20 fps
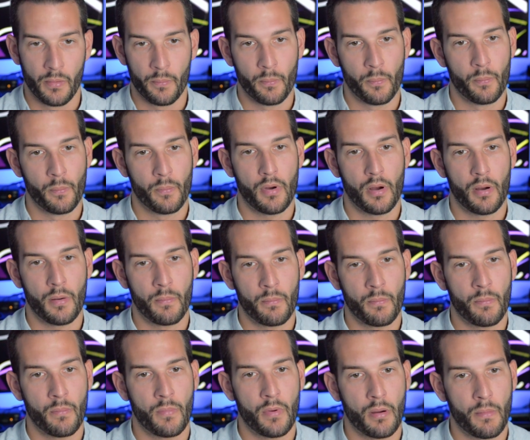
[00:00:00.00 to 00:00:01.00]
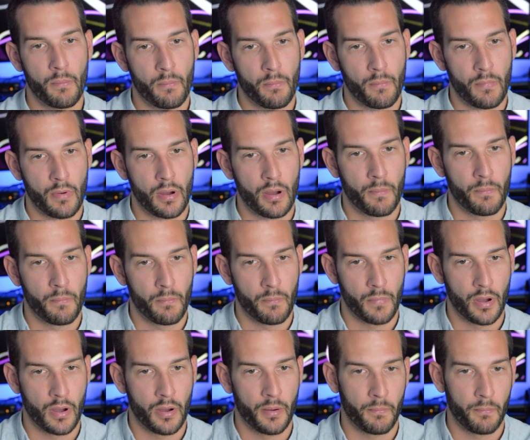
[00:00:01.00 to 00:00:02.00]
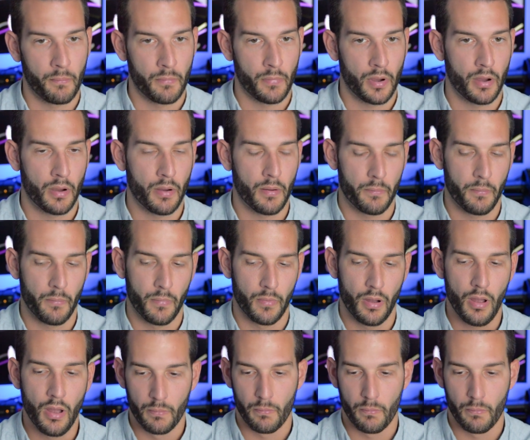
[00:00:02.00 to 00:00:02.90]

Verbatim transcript: mum, mum, mum, mum, mum, mum,